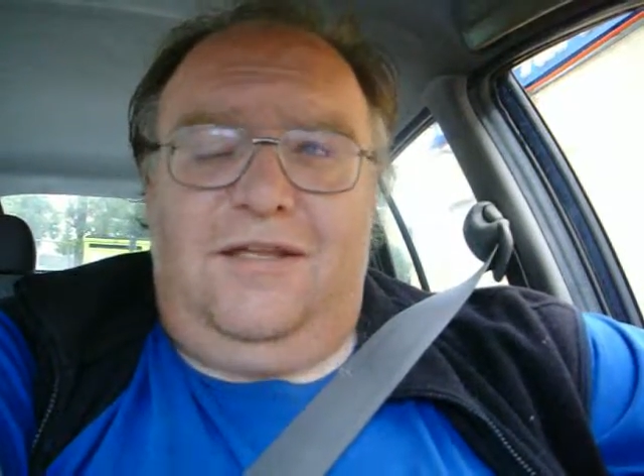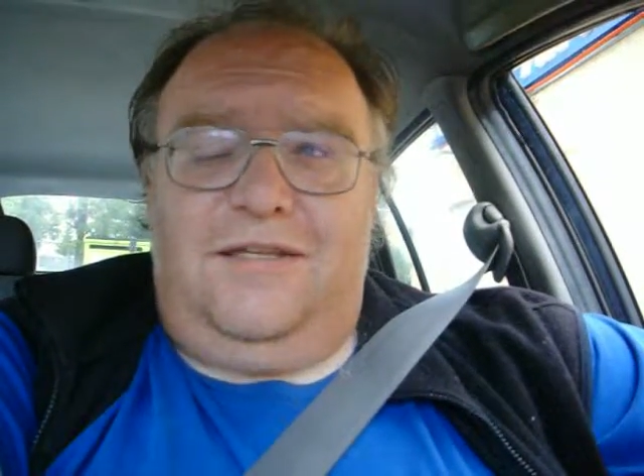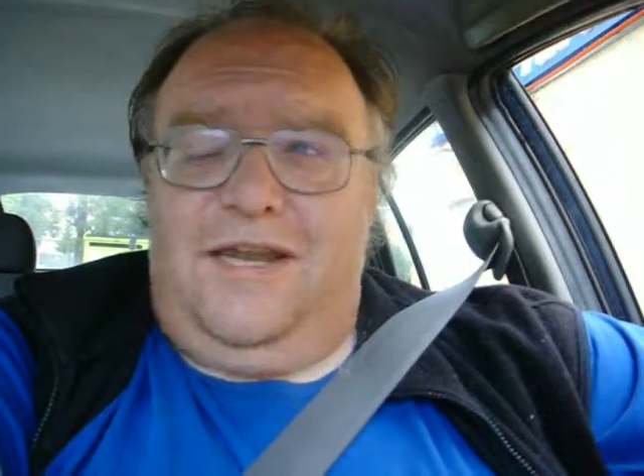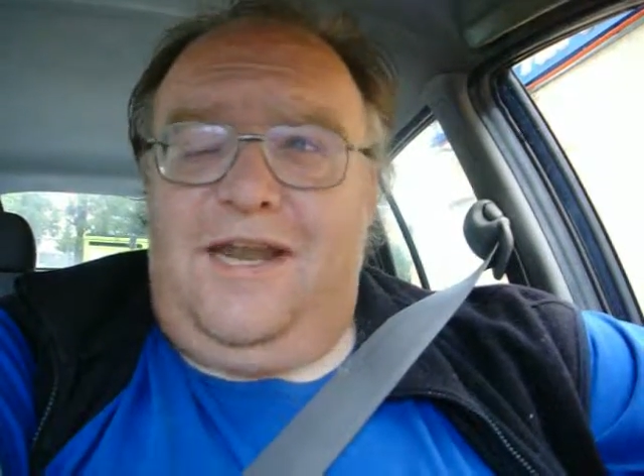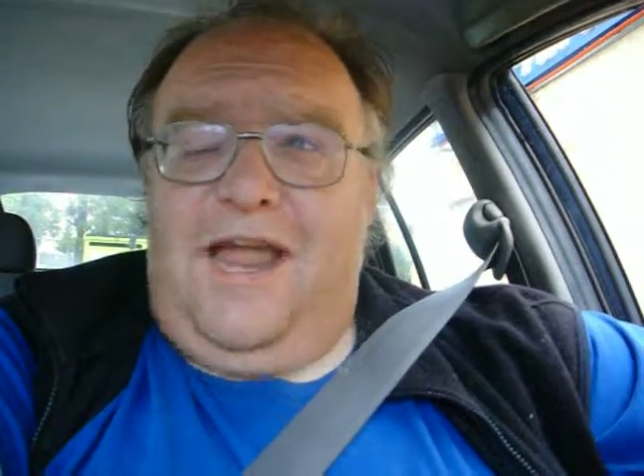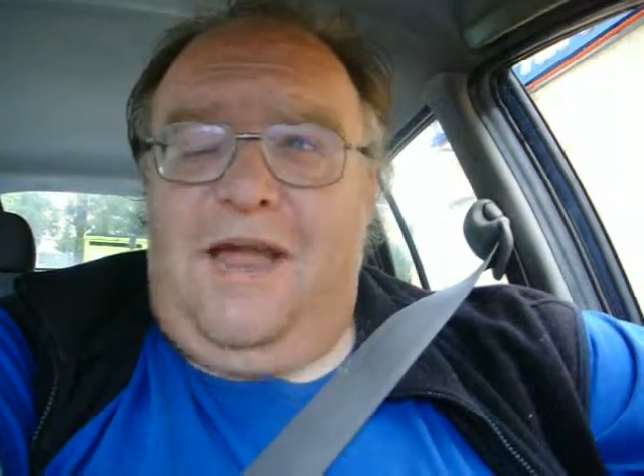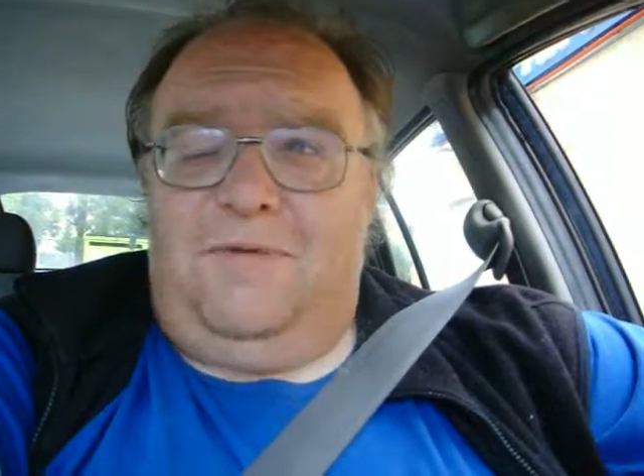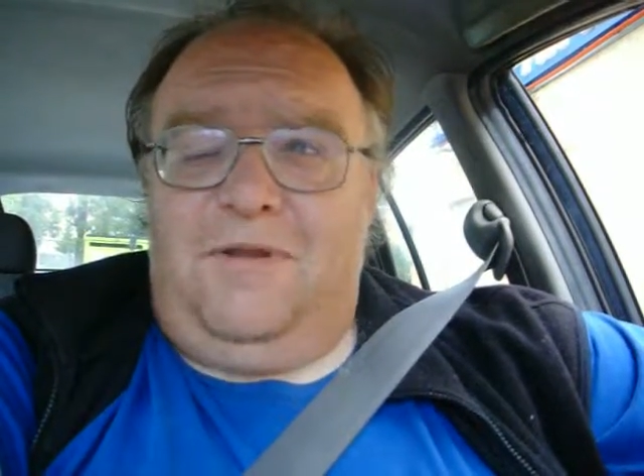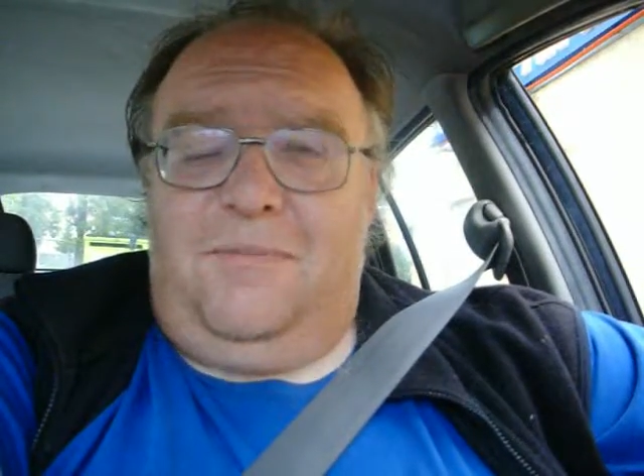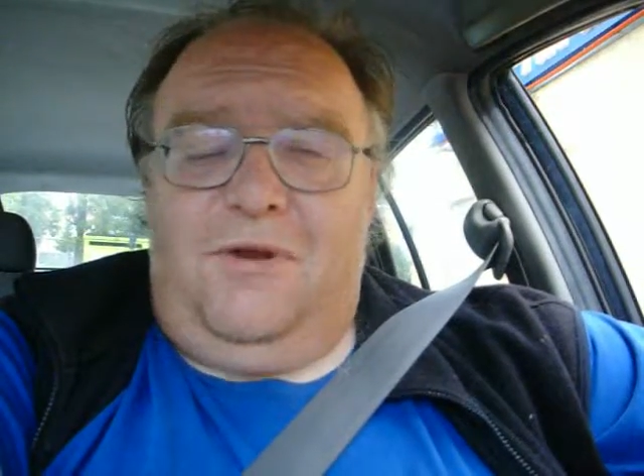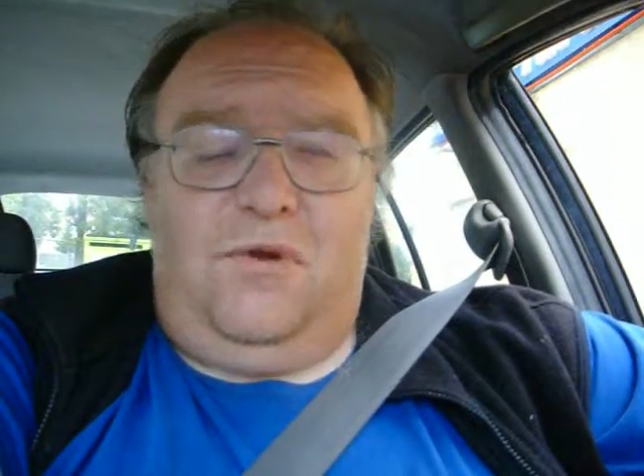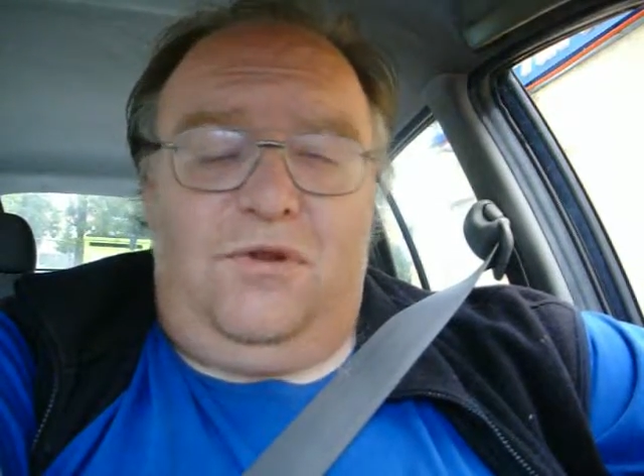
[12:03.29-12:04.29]
today happened
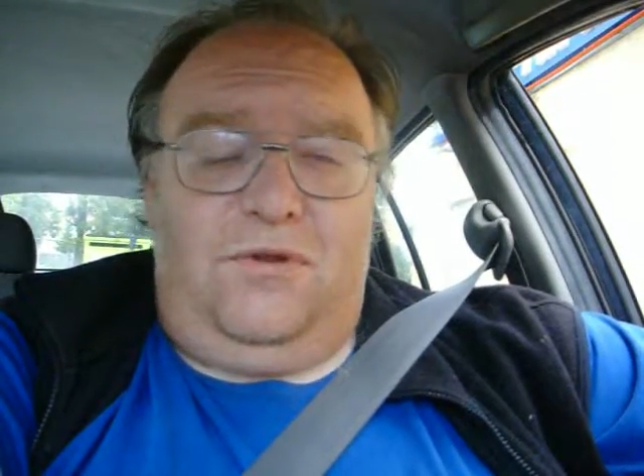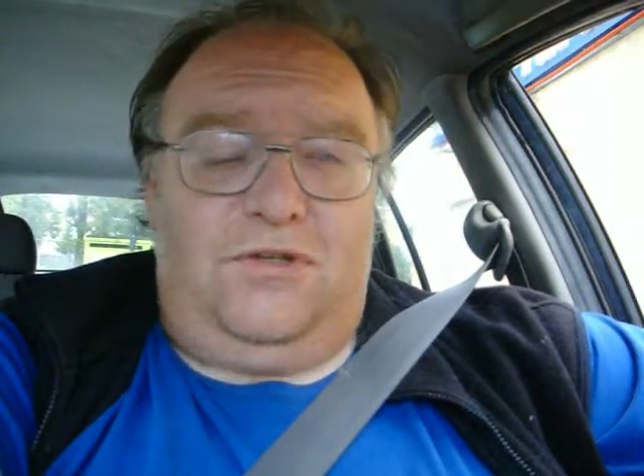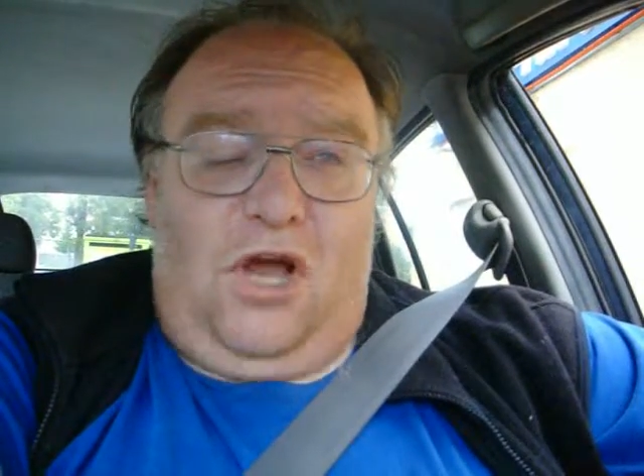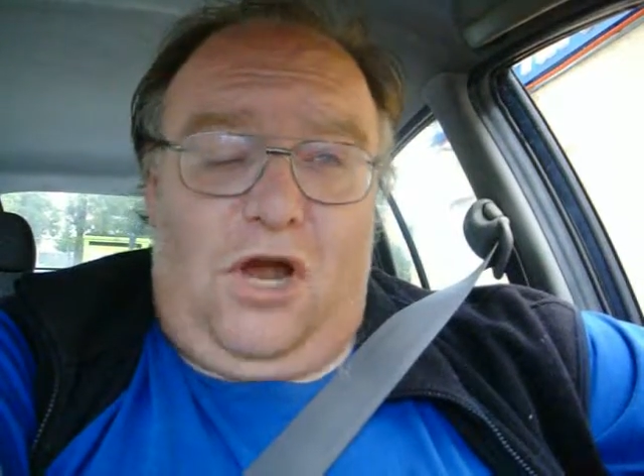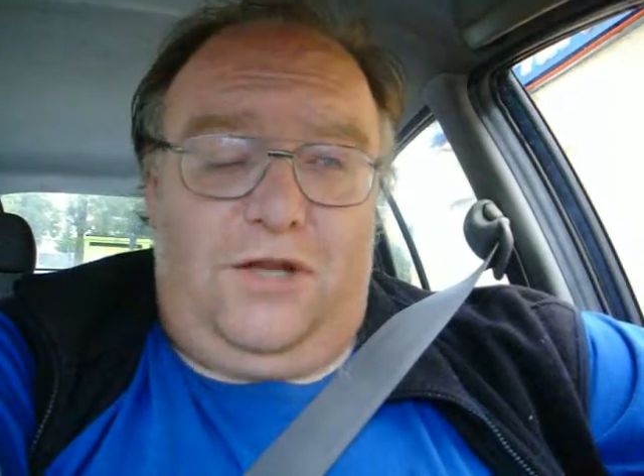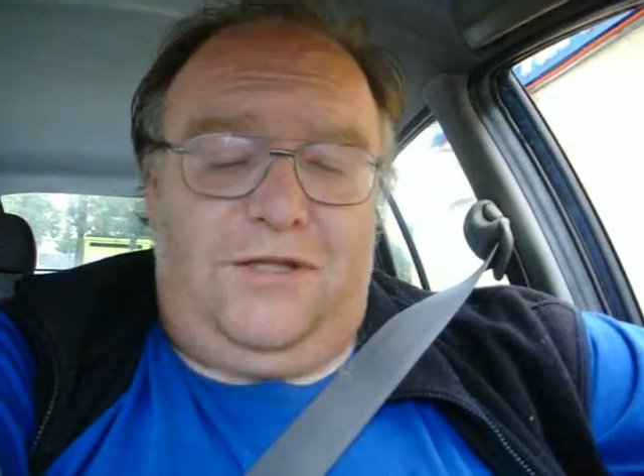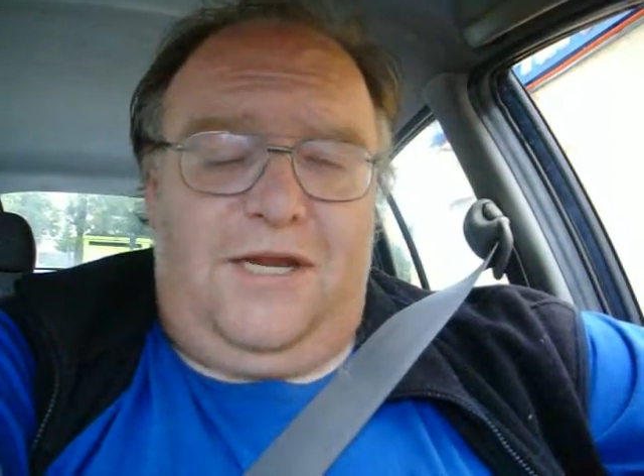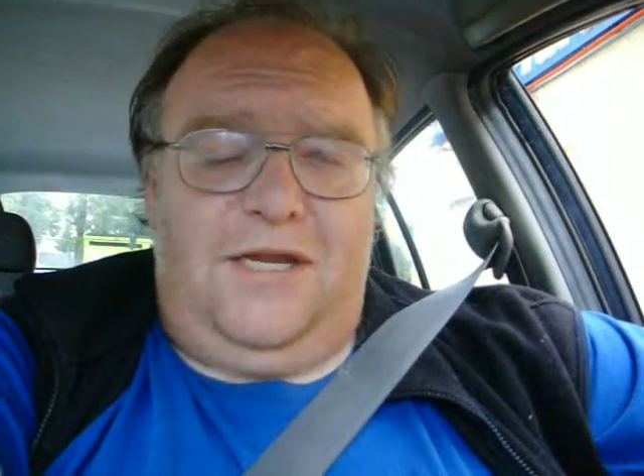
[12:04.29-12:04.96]
to be one of those hot